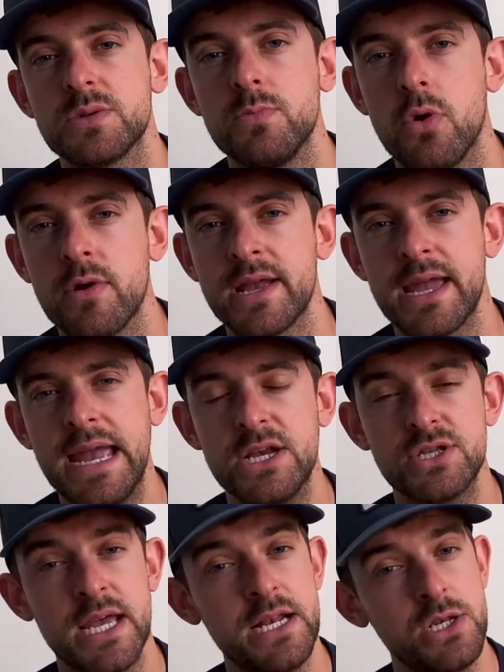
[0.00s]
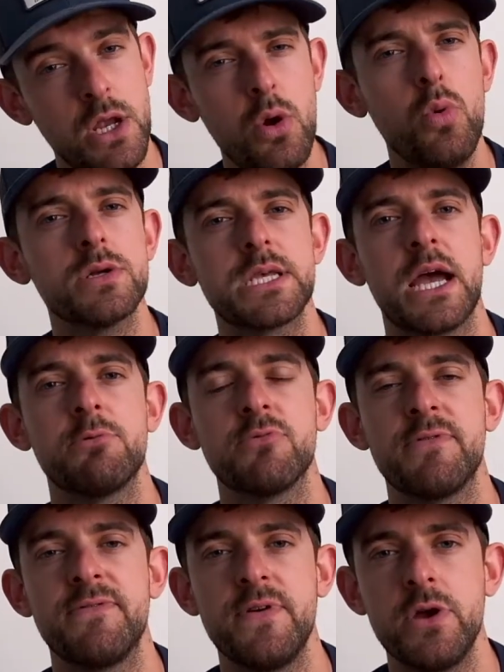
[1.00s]
more engaged. They know what I'm
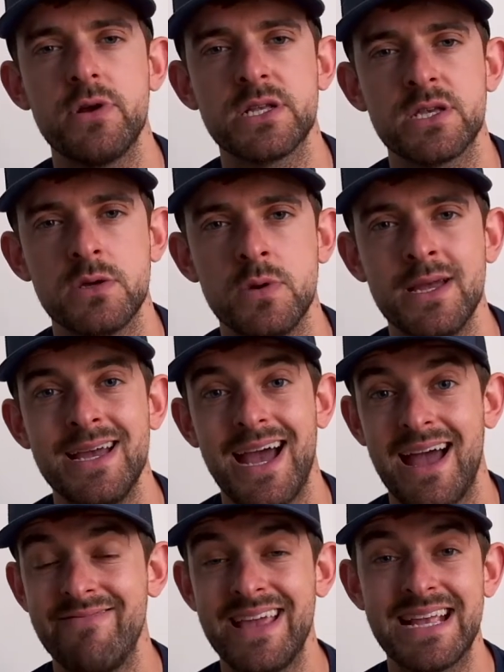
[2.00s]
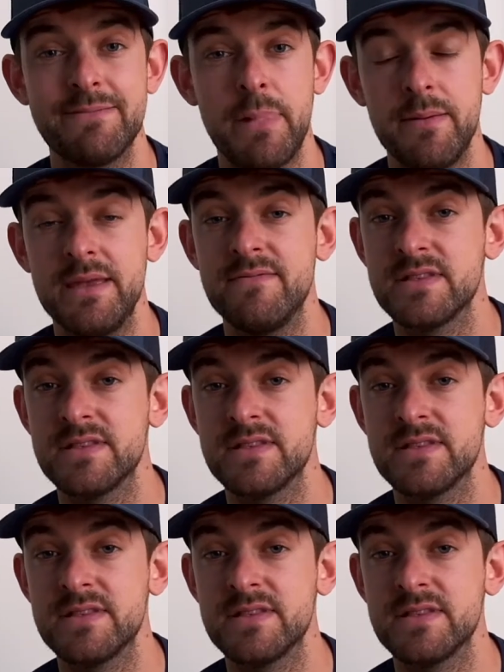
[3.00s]
referring to, and they can maybe even